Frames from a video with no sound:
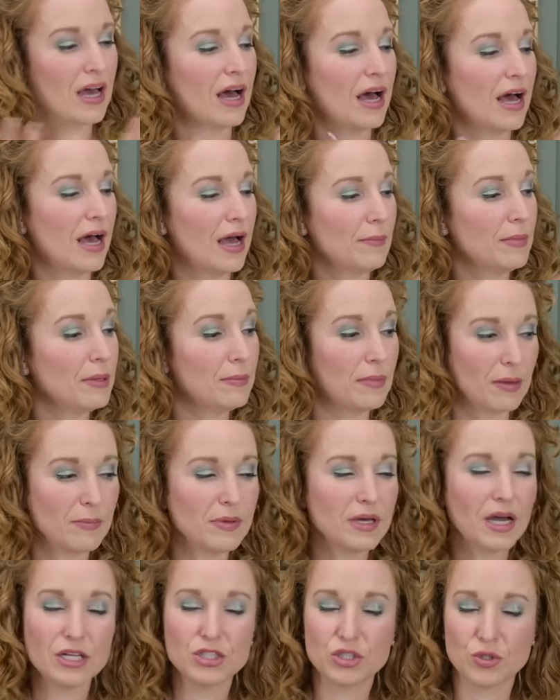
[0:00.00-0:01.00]
Um, and
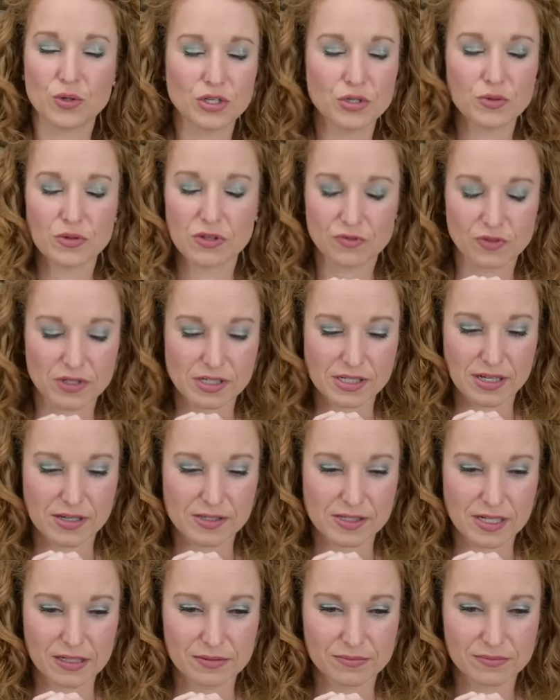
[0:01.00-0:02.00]
maybe I join you on the Freestyle
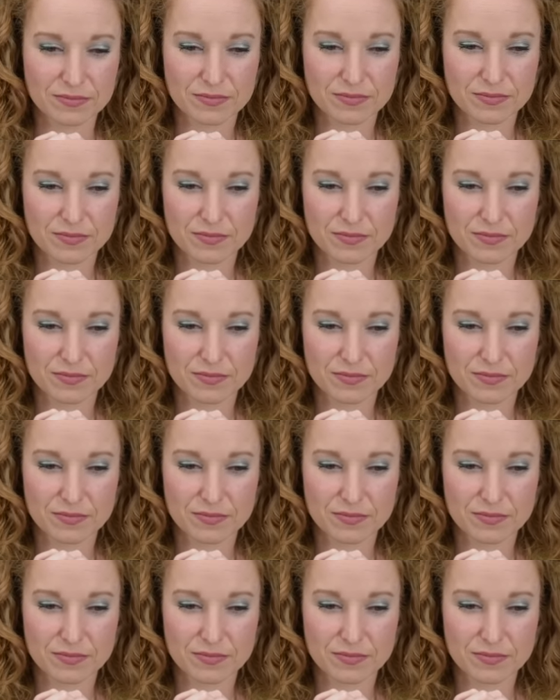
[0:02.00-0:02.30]
side.